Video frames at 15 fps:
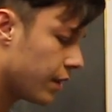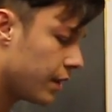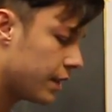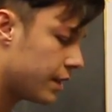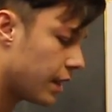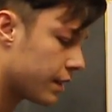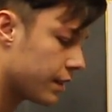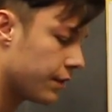
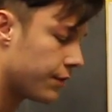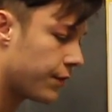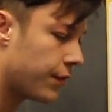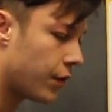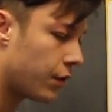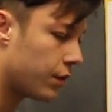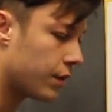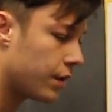really doesn't
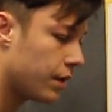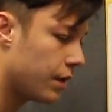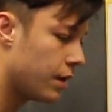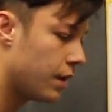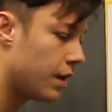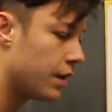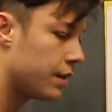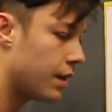fold
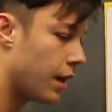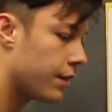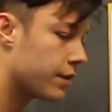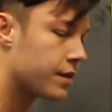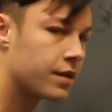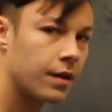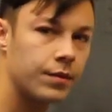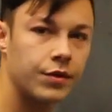the other
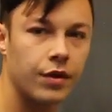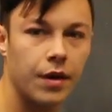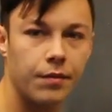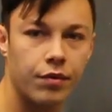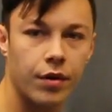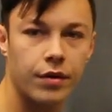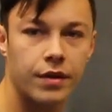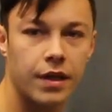substrate
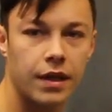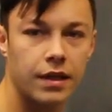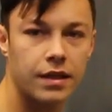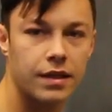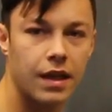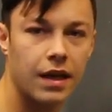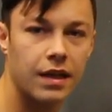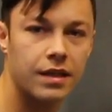
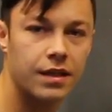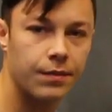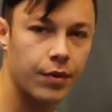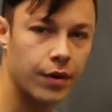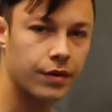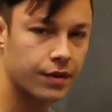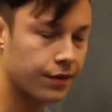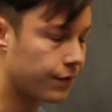proteins that it's
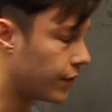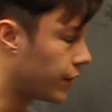supposed to